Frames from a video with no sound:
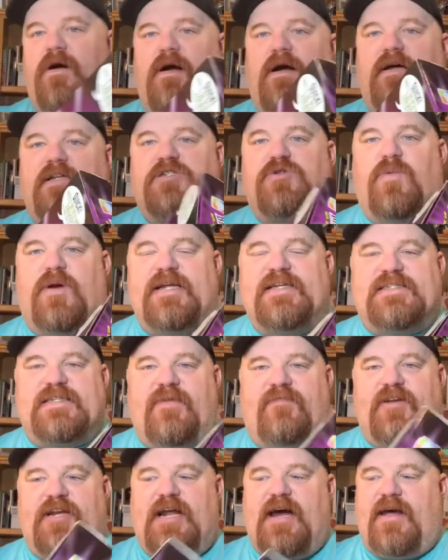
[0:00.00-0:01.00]

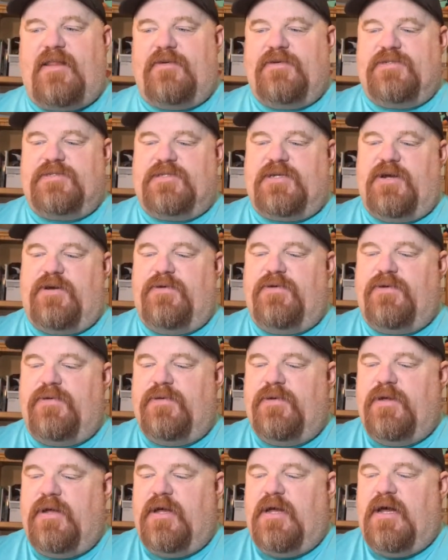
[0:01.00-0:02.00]
$27 total.
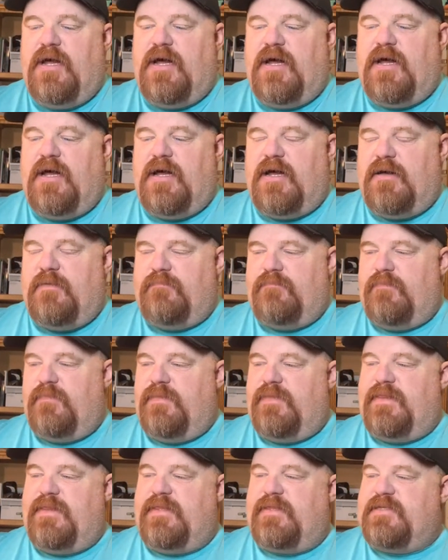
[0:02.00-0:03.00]

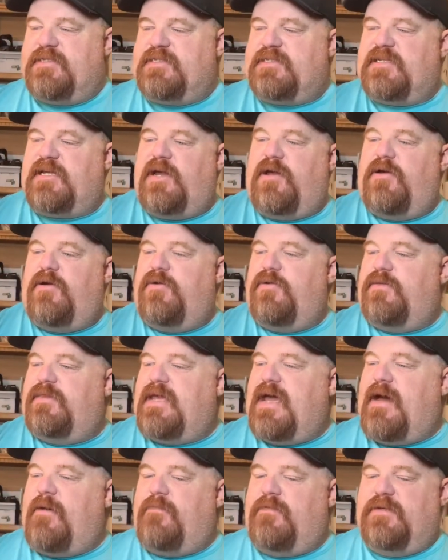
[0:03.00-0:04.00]
So
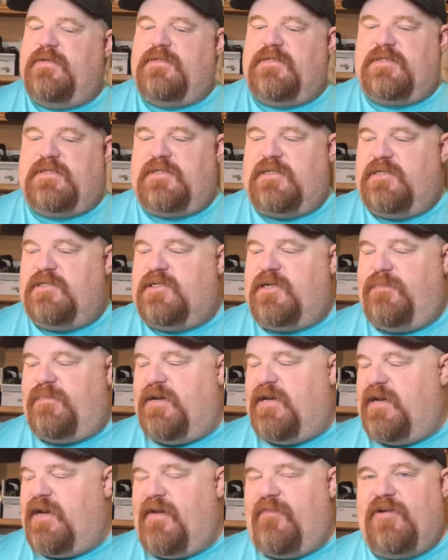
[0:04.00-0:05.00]
that was shipping
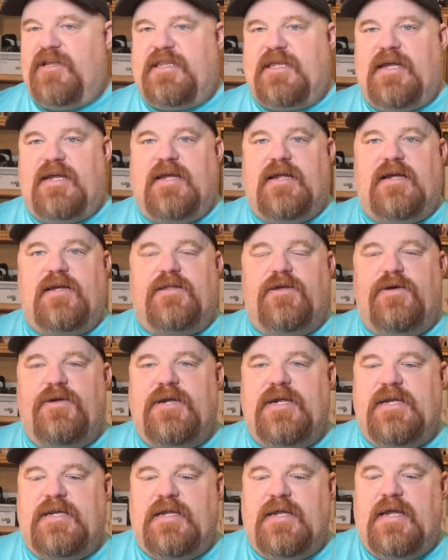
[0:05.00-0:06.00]
and everything
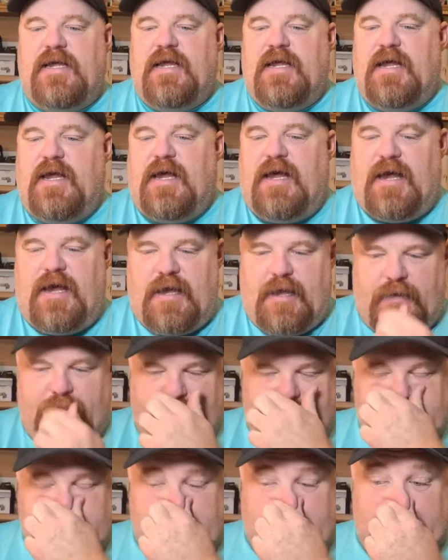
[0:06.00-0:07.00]
included.
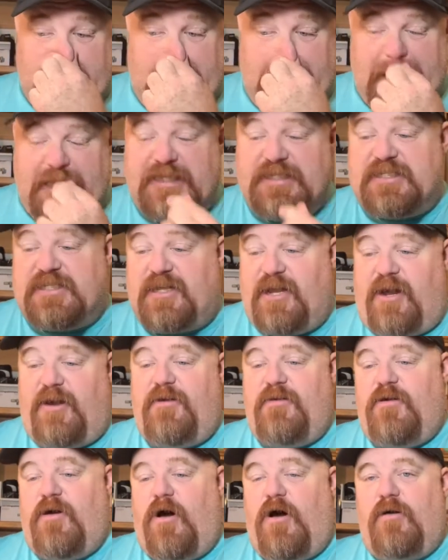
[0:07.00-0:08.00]
So
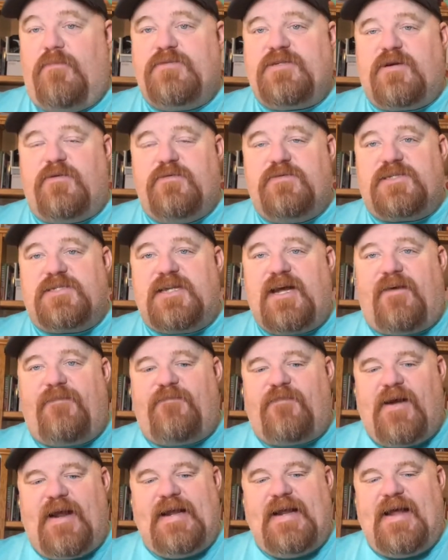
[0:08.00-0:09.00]
homeschool stuff
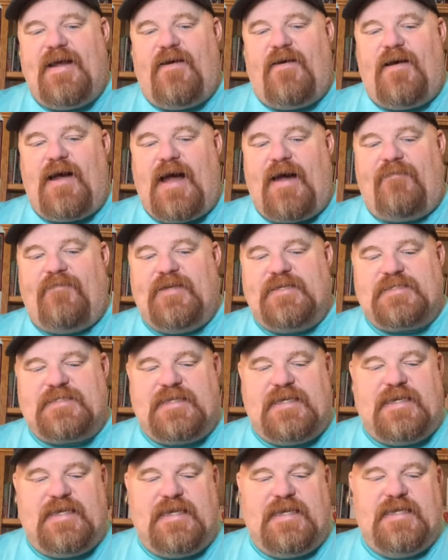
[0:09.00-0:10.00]
right now obviously
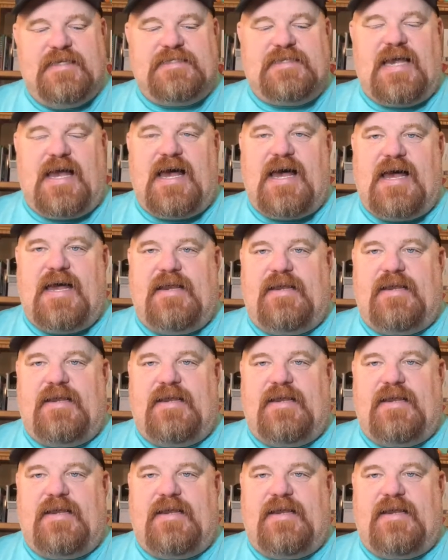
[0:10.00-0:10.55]
is hot